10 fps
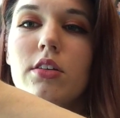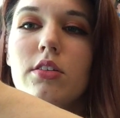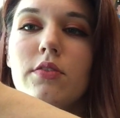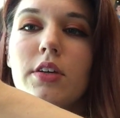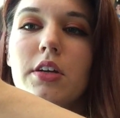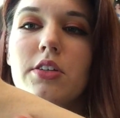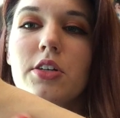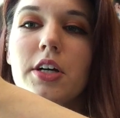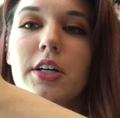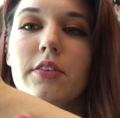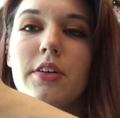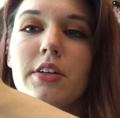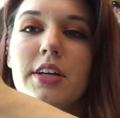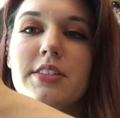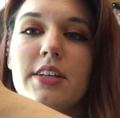It's very dark,
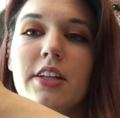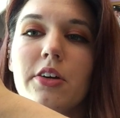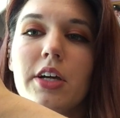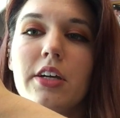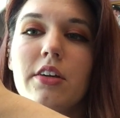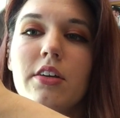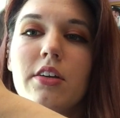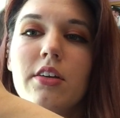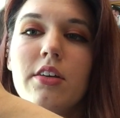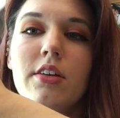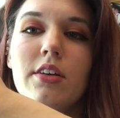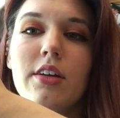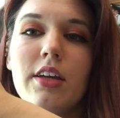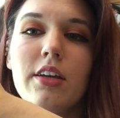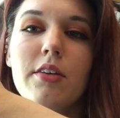very nice coloring.
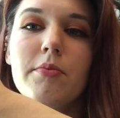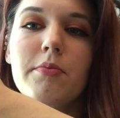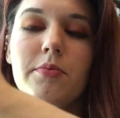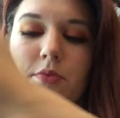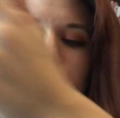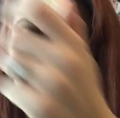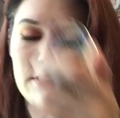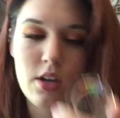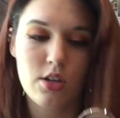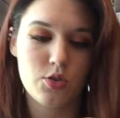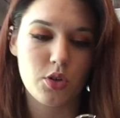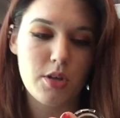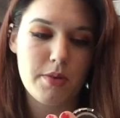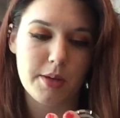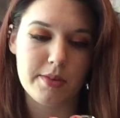I like it. It's
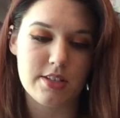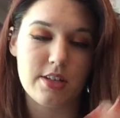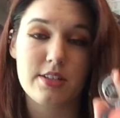really pigmented.